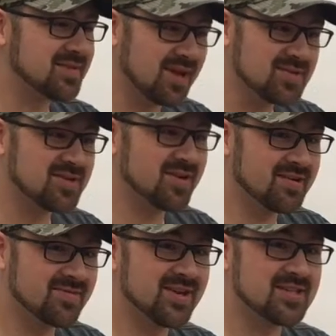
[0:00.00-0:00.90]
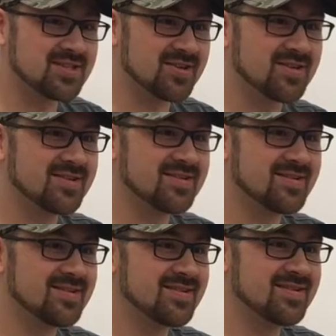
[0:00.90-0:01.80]
that was our adventure.
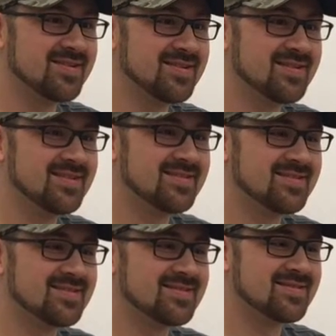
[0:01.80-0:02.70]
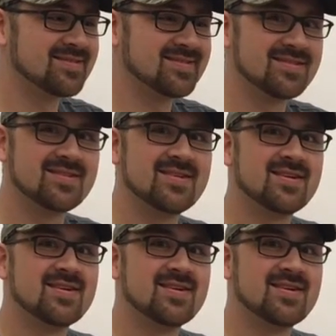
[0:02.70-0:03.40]
Excellent. Thank you so